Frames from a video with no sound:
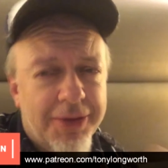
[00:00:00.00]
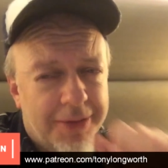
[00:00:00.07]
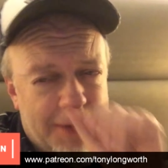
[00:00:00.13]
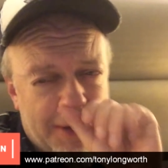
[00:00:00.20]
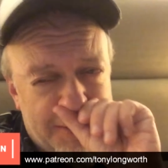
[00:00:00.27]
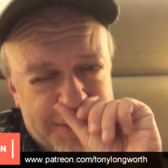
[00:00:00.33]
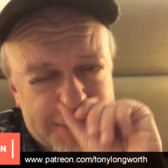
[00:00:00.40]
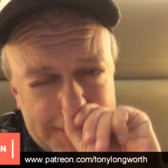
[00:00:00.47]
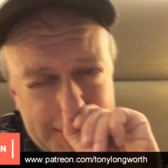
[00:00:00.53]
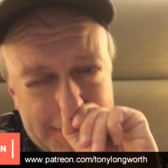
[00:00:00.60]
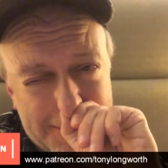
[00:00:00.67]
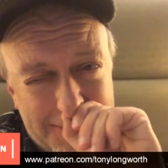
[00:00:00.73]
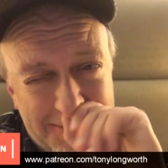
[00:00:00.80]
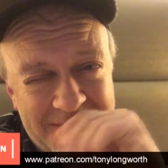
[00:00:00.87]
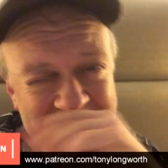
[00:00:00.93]
before I was sorry.
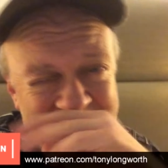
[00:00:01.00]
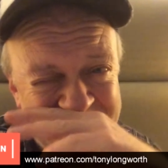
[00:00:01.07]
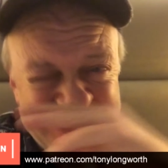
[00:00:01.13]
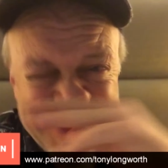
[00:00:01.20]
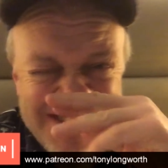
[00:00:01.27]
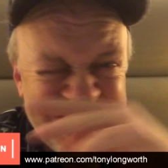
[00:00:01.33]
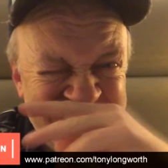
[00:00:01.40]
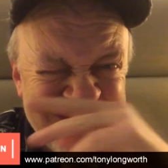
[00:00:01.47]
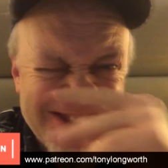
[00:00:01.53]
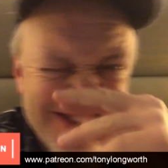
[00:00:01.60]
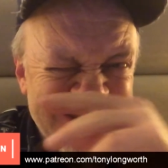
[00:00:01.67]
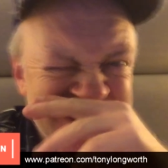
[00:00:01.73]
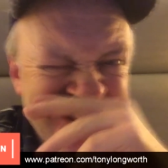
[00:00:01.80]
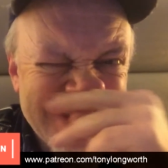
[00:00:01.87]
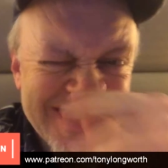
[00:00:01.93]
I've got a really itchy nose.
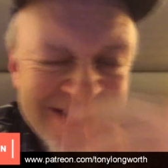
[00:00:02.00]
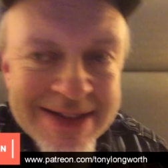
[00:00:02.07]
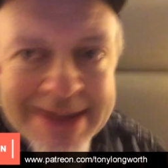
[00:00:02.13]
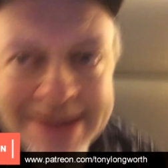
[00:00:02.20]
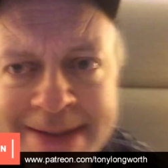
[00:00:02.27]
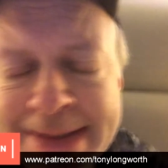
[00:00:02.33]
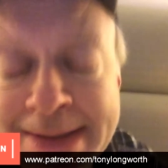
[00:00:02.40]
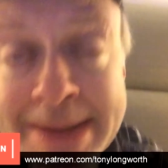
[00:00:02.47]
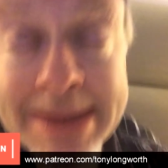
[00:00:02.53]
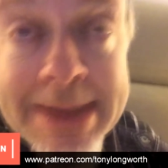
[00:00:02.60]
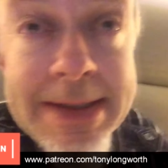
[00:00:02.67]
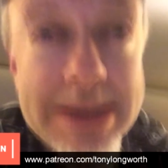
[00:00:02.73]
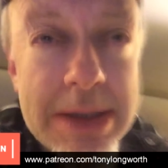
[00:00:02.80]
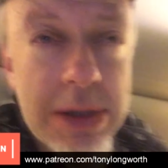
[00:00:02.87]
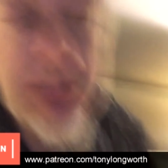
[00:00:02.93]

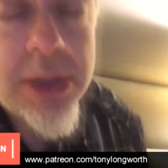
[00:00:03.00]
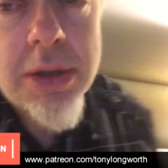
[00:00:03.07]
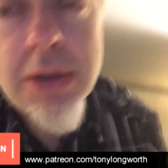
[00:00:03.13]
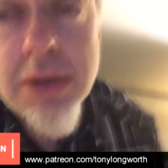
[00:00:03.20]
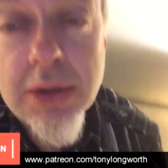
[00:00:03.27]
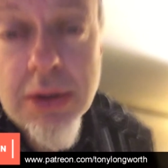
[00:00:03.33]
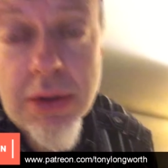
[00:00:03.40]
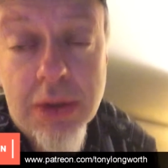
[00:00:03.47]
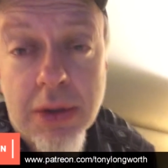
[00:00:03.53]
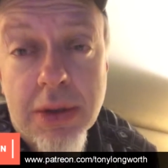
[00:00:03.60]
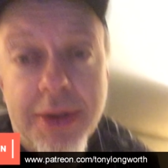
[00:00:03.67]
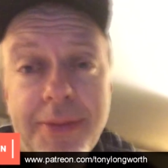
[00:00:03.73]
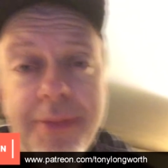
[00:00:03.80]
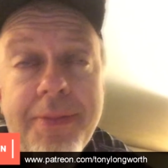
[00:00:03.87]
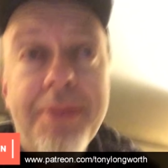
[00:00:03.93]
Oh,
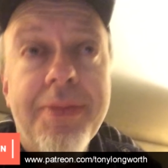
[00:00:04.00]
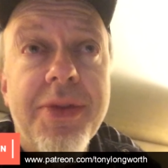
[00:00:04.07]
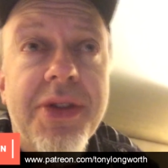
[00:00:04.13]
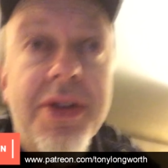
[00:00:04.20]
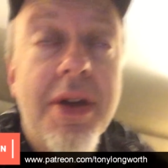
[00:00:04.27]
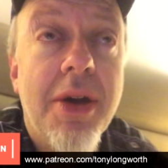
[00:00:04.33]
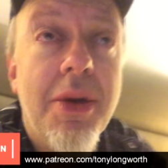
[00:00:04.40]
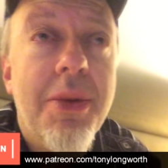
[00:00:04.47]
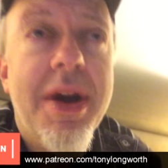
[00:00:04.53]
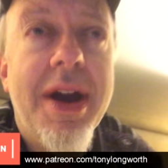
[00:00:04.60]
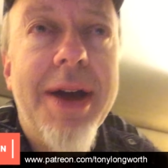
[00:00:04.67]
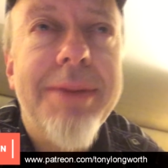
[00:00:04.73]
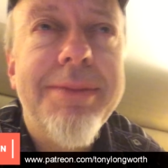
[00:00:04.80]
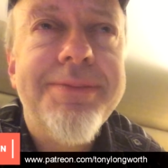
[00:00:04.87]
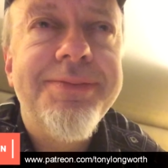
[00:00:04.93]
so
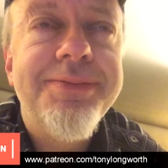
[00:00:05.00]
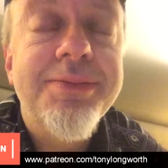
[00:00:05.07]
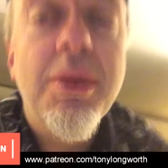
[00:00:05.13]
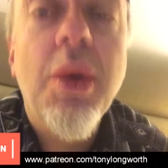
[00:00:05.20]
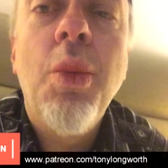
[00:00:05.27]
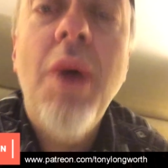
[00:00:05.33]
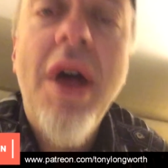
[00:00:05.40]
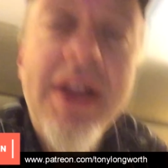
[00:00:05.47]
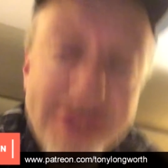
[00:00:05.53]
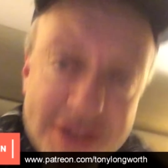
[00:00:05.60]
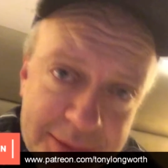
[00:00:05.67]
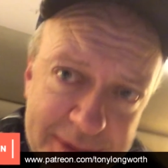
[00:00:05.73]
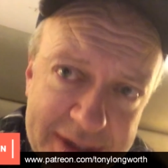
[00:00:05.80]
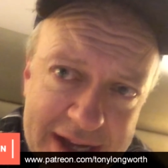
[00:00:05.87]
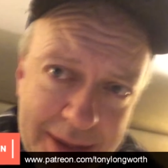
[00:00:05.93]
um. What
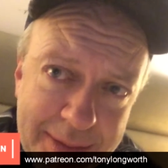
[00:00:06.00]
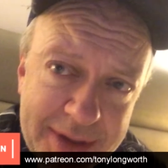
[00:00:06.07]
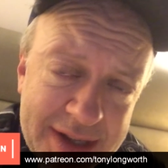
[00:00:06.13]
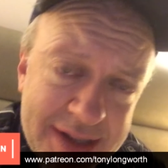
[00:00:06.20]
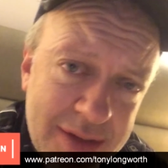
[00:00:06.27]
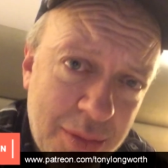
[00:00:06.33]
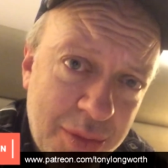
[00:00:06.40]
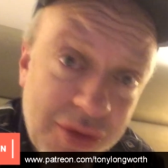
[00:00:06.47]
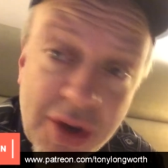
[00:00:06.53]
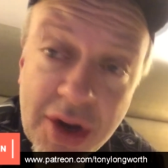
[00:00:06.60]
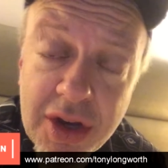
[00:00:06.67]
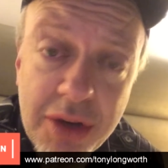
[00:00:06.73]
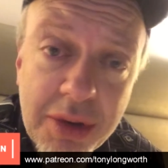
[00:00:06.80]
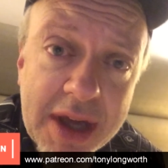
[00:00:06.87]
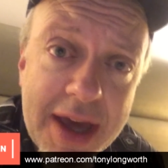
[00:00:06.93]
else has been happening? We've
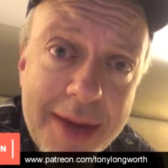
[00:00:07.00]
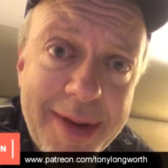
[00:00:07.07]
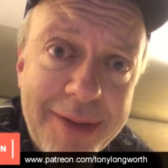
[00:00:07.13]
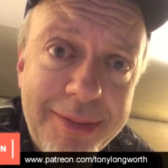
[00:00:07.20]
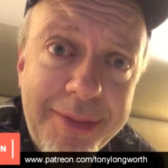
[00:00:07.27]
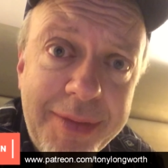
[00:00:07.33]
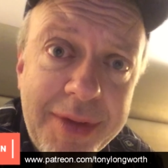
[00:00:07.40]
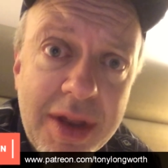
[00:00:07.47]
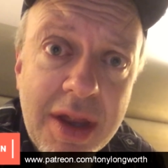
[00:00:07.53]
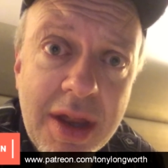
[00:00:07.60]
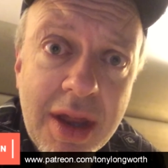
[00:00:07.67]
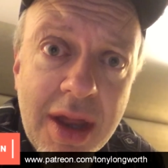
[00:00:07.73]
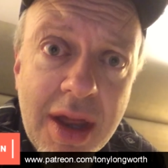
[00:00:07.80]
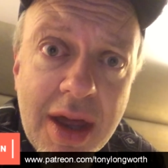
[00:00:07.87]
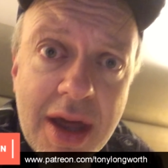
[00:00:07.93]
got a new game out.
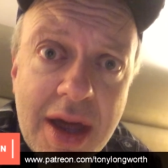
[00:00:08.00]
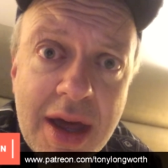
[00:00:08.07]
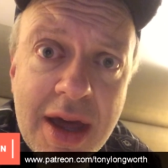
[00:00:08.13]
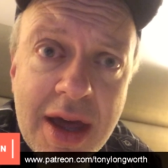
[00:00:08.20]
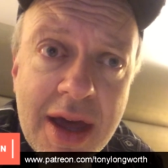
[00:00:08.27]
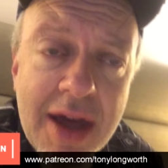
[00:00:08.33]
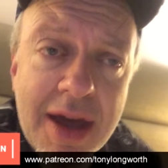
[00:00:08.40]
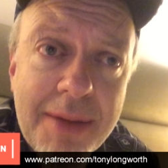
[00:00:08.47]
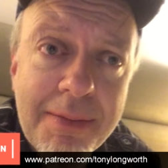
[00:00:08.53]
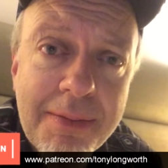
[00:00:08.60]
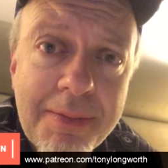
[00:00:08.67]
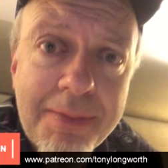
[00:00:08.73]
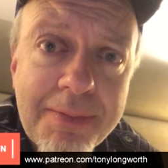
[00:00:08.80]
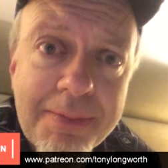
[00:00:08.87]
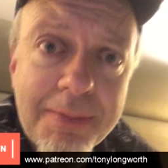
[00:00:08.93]

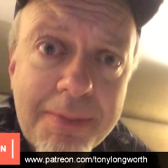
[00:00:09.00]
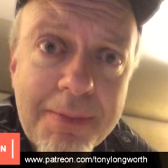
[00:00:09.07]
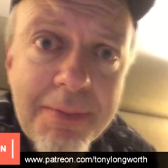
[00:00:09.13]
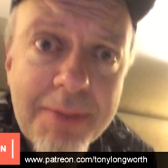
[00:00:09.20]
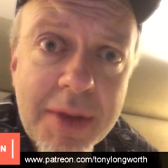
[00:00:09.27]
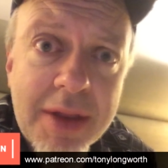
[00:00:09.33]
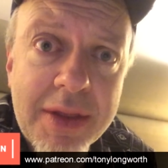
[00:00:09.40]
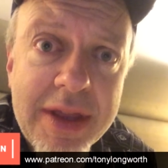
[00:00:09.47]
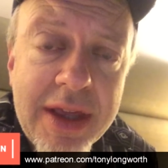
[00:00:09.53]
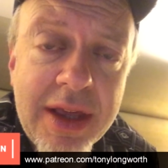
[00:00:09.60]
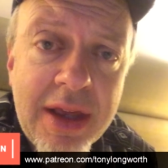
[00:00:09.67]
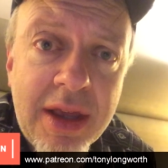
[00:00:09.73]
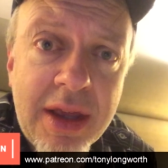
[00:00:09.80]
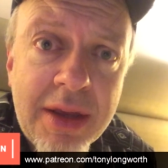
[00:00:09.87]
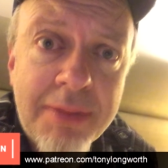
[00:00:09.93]
Um,
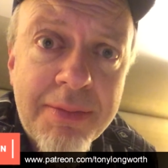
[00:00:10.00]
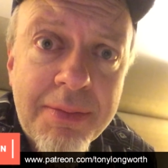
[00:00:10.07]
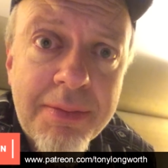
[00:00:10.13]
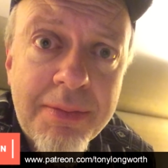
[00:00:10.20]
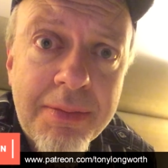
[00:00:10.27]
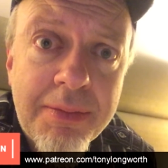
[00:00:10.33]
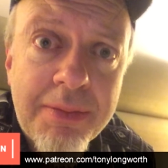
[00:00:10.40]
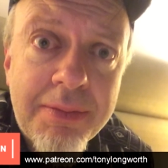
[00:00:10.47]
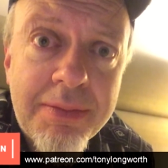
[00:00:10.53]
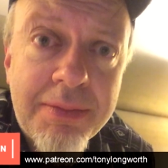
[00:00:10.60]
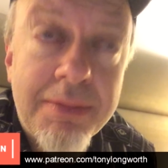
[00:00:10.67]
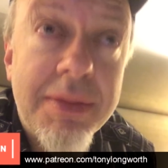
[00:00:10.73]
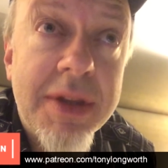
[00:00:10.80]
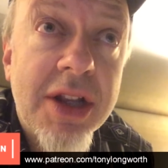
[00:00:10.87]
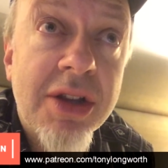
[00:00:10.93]
the
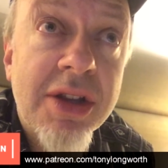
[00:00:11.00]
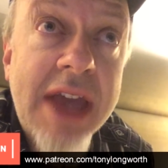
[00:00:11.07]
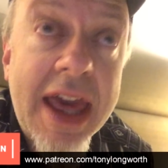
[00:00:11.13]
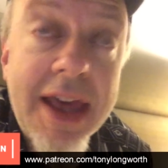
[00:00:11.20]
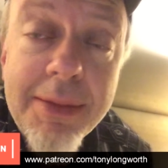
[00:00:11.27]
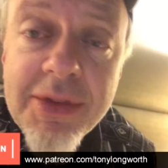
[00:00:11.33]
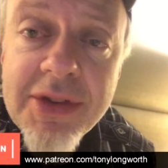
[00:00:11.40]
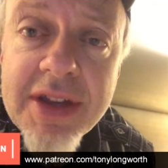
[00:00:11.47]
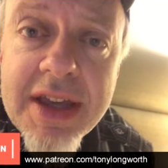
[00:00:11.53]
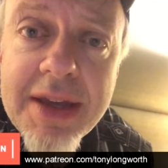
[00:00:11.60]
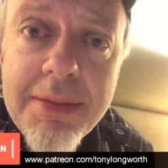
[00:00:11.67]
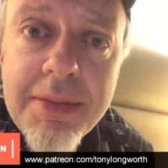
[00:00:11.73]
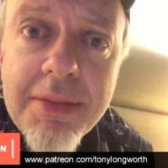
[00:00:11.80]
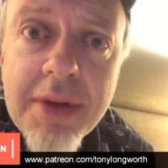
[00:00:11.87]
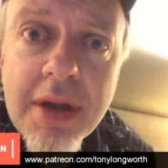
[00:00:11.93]
little games
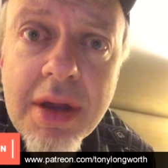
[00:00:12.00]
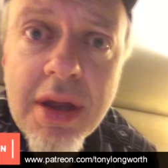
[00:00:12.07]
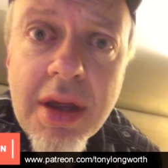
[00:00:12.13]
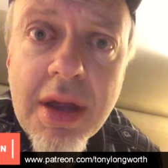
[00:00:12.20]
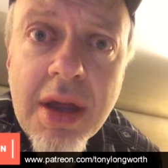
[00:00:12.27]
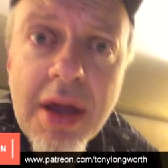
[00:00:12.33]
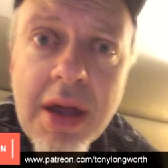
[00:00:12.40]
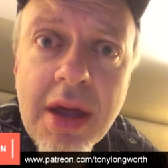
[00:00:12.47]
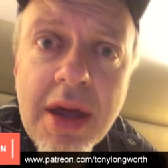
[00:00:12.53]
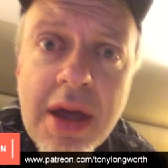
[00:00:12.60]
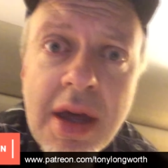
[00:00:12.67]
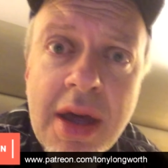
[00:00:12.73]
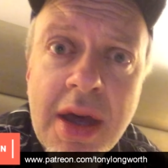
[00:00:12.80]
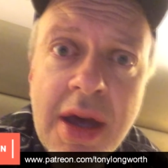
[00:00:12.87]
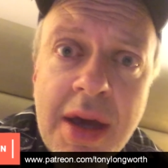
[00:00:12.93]
team,
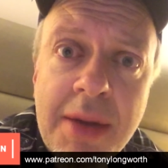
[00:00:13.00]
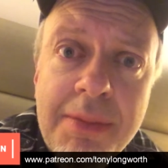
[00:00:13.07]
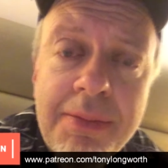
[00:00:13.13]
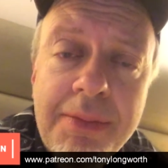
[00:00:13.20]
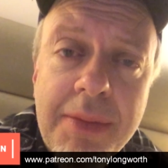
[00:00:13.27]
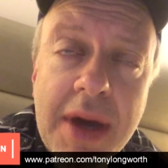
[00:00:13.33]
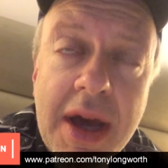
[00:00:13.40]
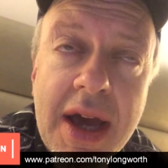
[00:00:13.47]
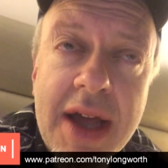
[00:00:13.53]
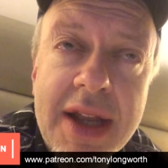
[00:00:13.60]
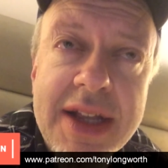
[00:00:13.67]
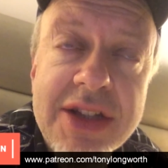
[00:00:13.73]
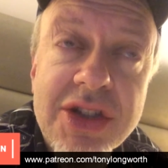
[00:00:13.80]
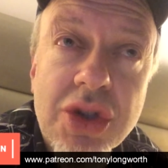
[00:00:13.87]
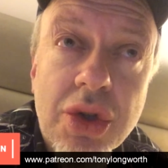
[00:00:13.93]
um,
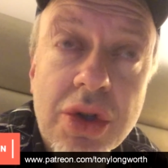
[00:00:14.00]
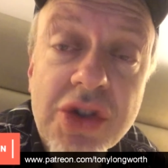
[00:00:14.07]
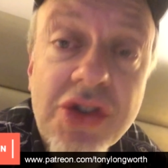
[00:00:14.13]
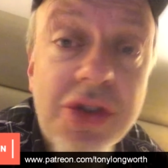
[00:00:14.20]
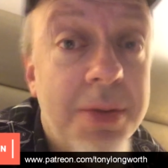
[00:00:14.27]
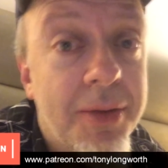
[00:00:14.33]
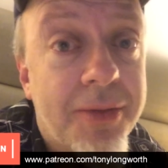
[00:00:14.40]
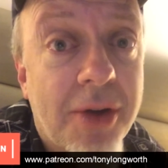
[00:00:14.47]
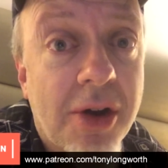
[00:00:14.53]
and it's called Super